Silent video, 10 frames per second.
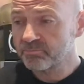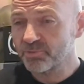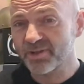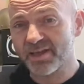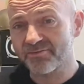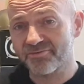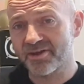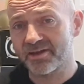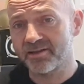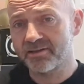probably
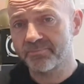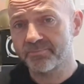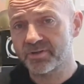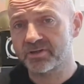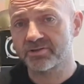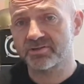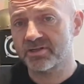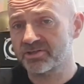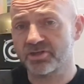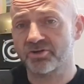unfairly, because
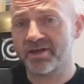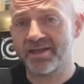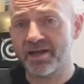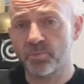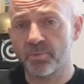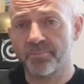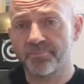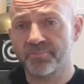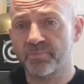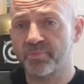it's a great album,
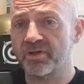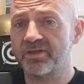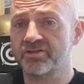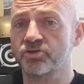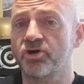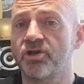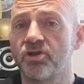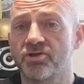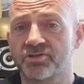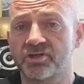but it's got a
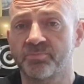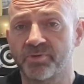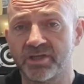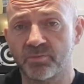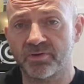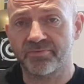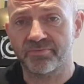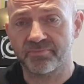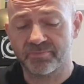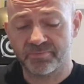lot to compete with,
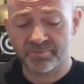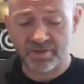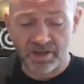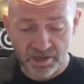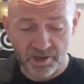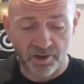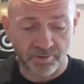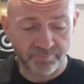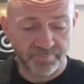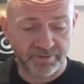a lot.
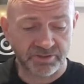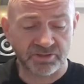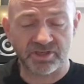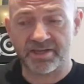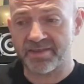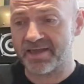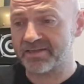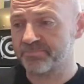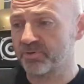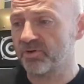Let's just say that
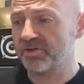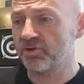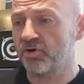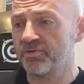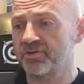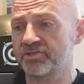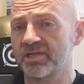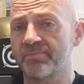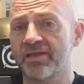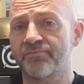it's probably not on the
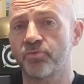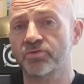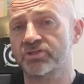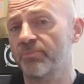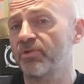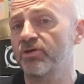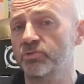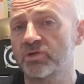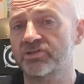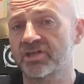same level as some of those
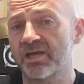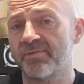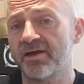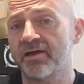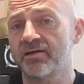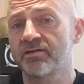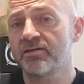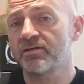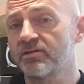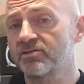ones that came out,
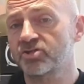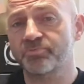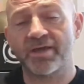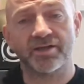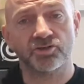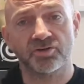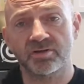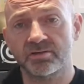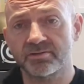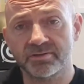
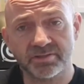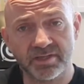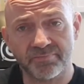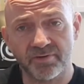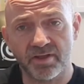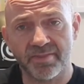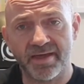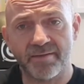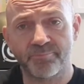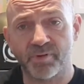Spectra and stuff like
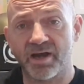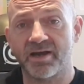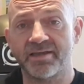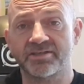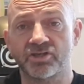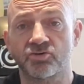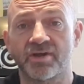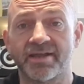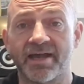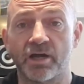that, but it's a
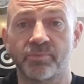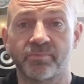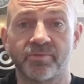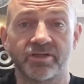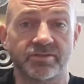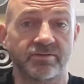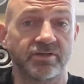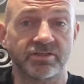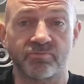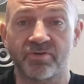great album.
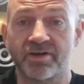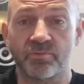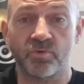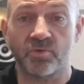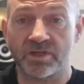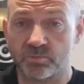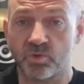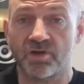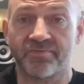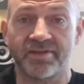It's
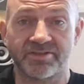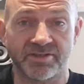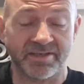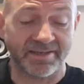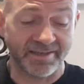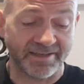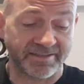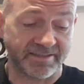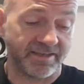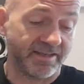worth a listen at
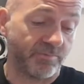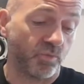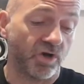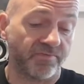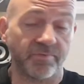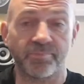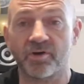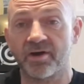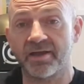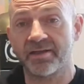least, and then worth a
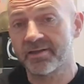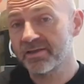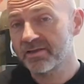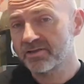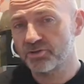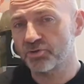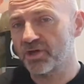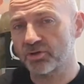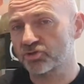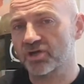buy. You'll
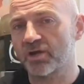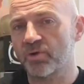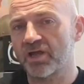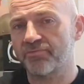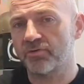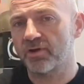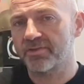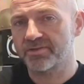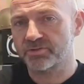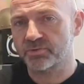know straight away if you like
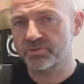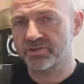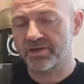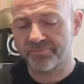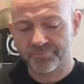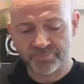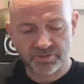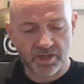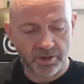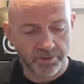this sort of stuff.
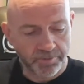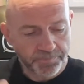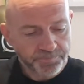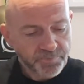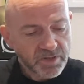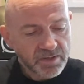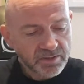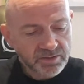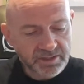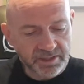So,
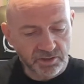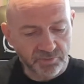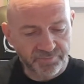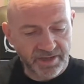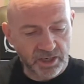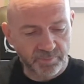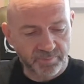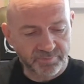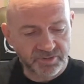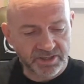kicking off the
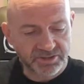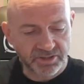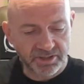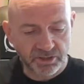album, Destiny